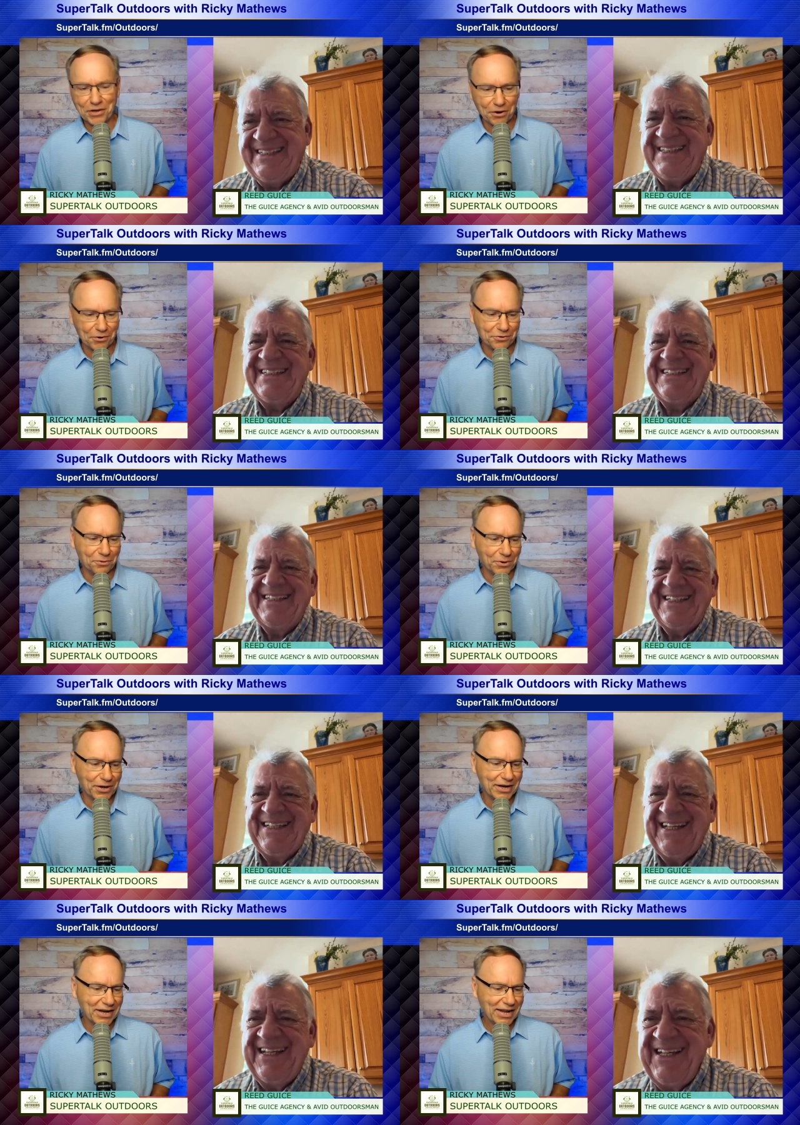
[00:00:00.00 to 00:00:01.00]
Speaker 1: the
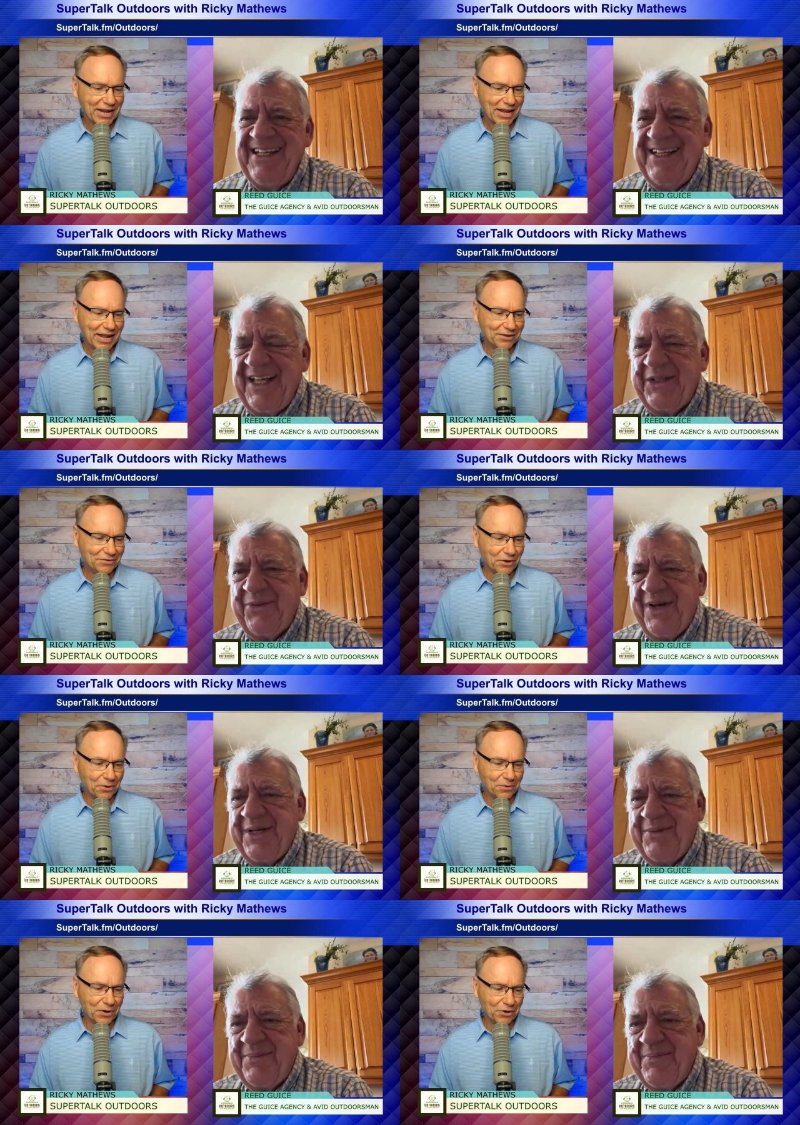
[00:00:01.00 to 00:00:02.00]
territory. And
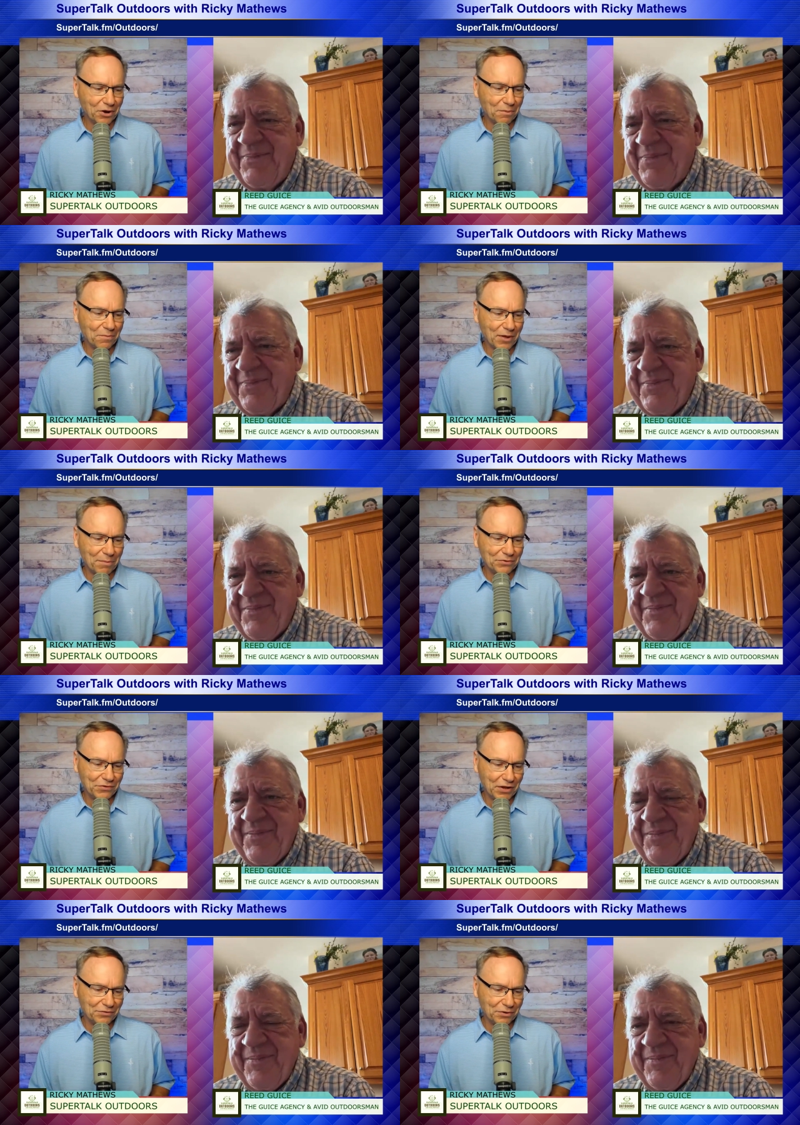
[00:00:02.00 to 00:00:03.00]
so, uh, you know, I'm I'm a
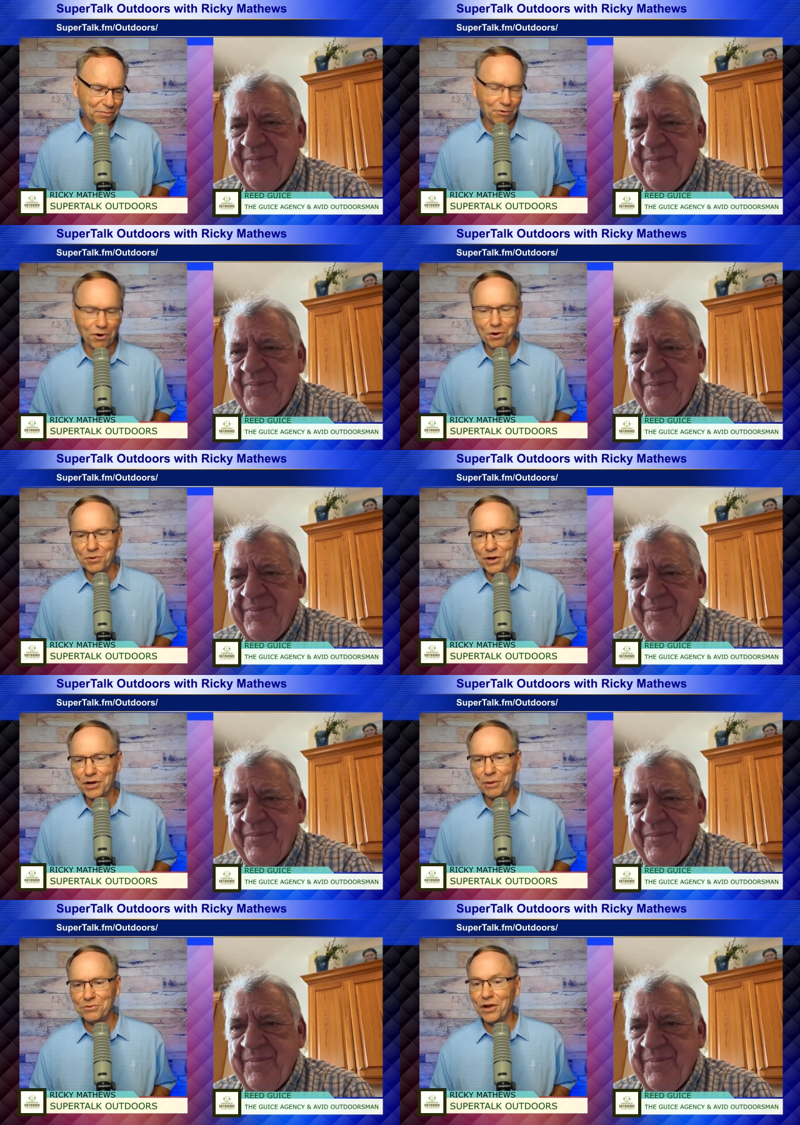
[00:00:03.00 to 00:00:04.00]
seasoned pro when it
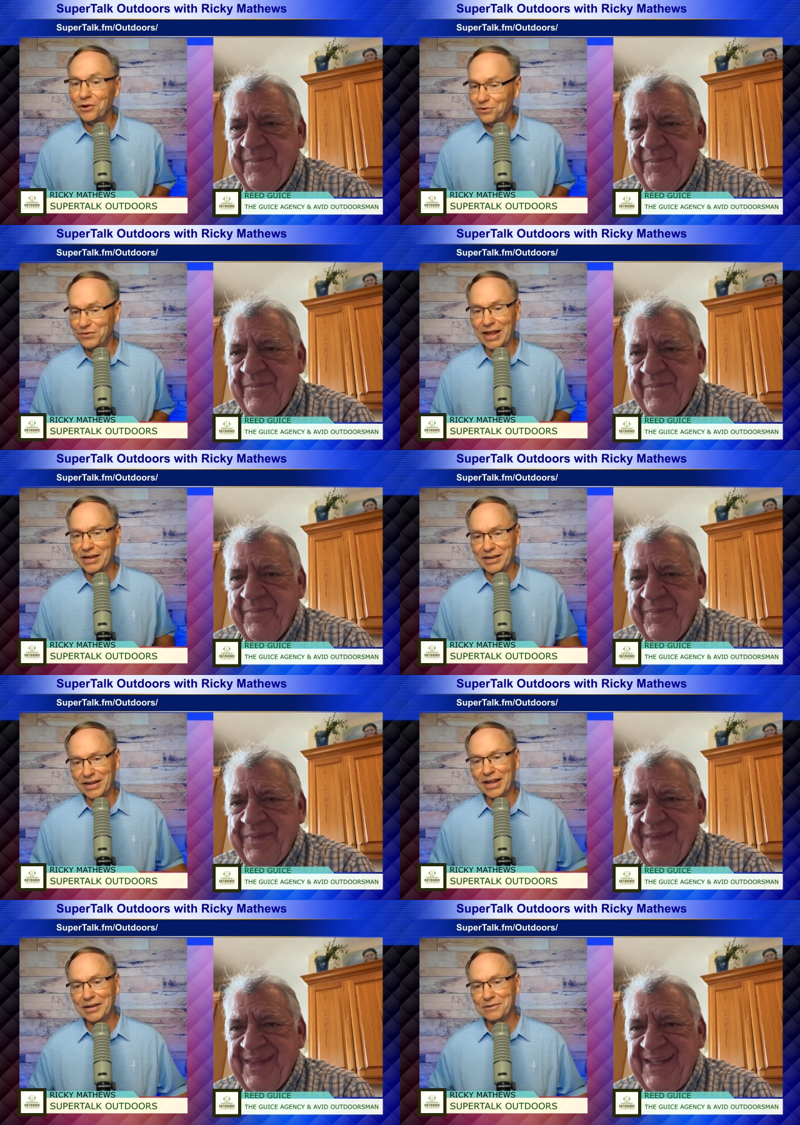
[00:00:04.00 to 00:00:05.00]
comes to understanding
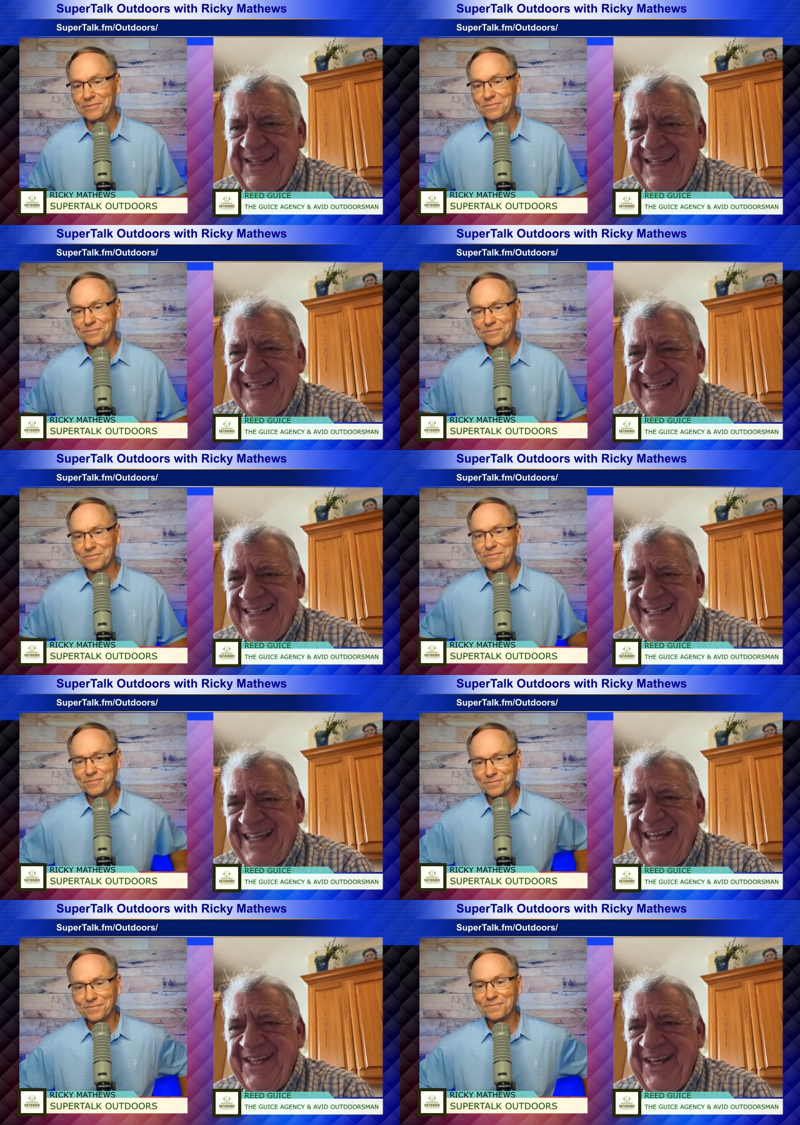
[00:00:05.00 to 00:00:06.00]
that.
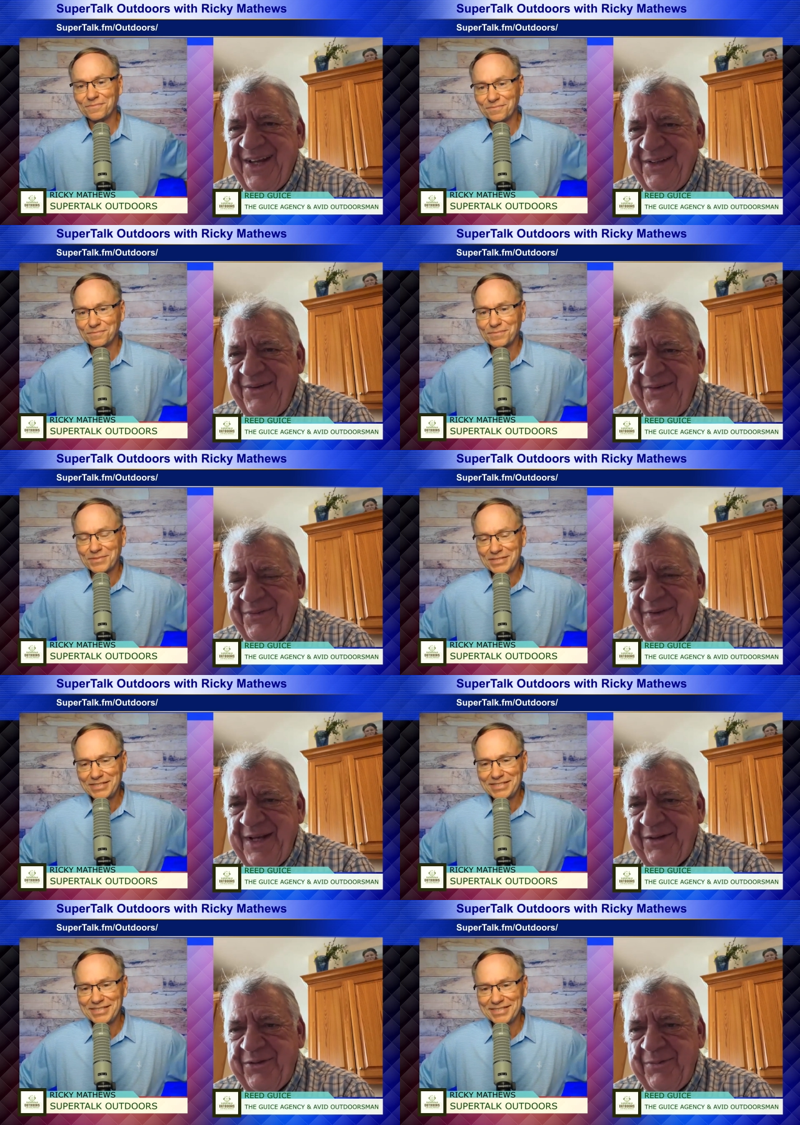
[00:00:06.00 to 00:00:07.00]
Speaker 2: Yeah, you you've
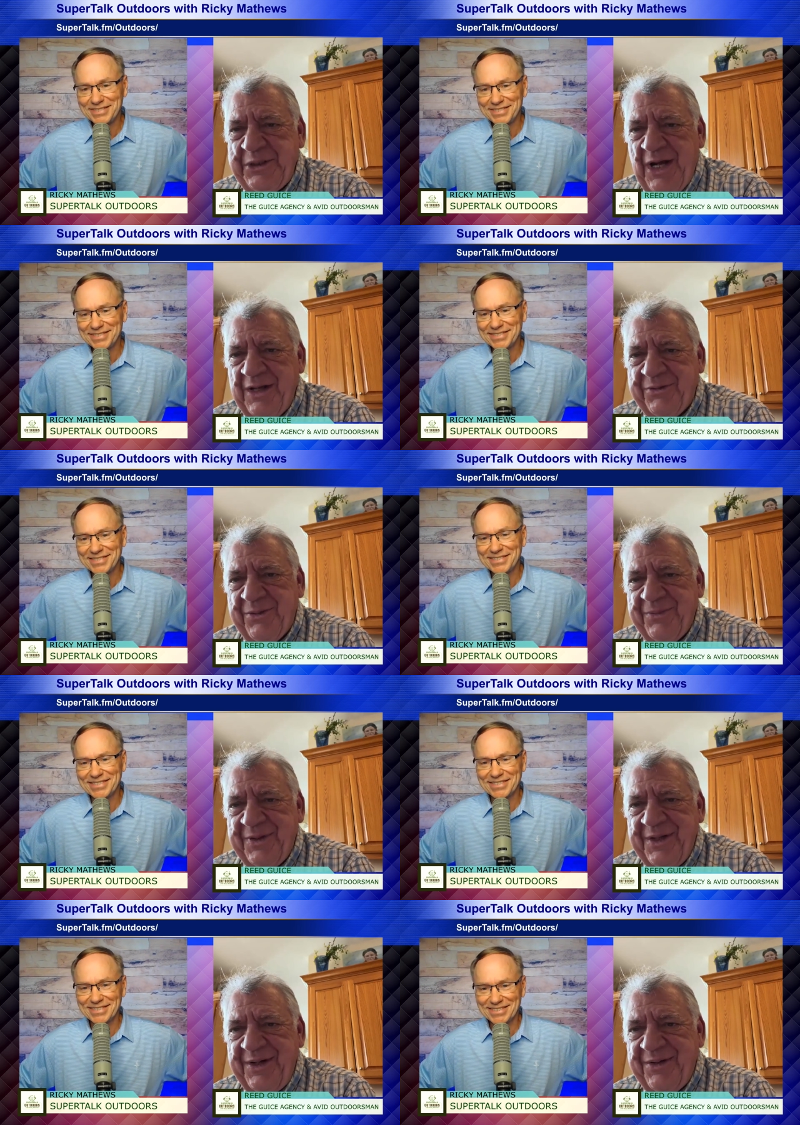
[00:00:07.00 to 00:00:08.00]
taken some shots over
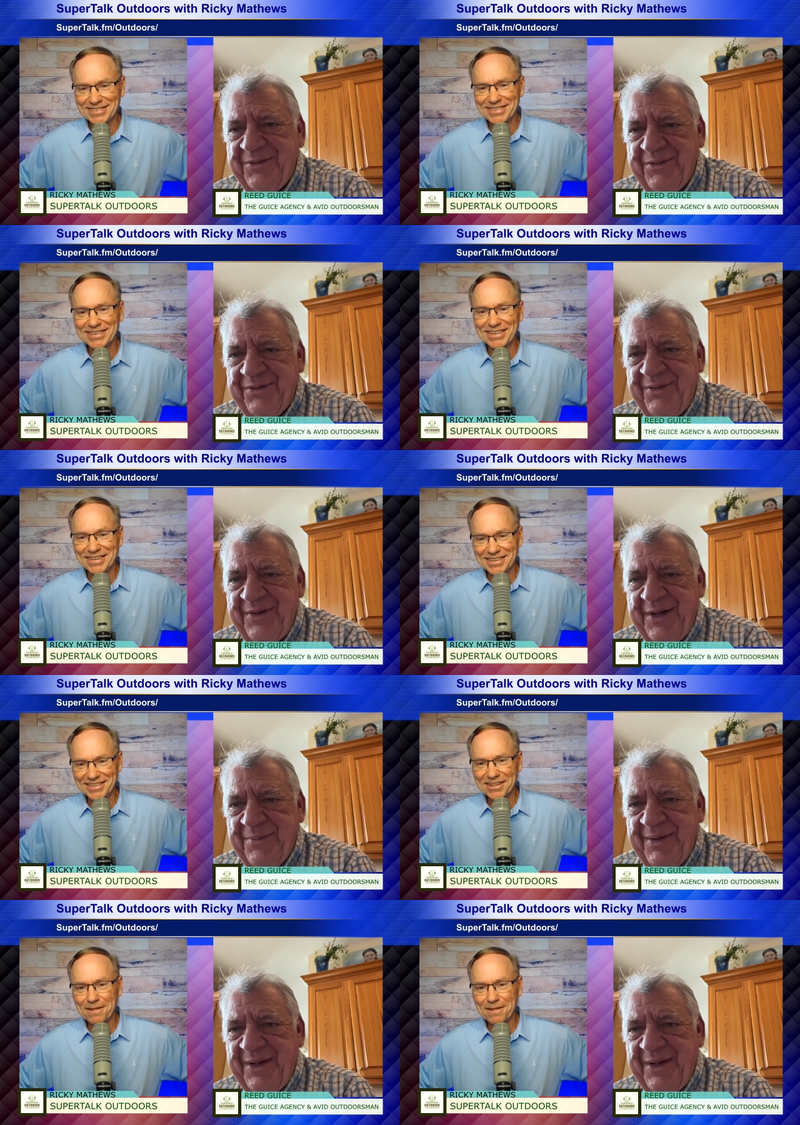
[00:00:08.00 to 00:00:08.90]
the years. There's no doubt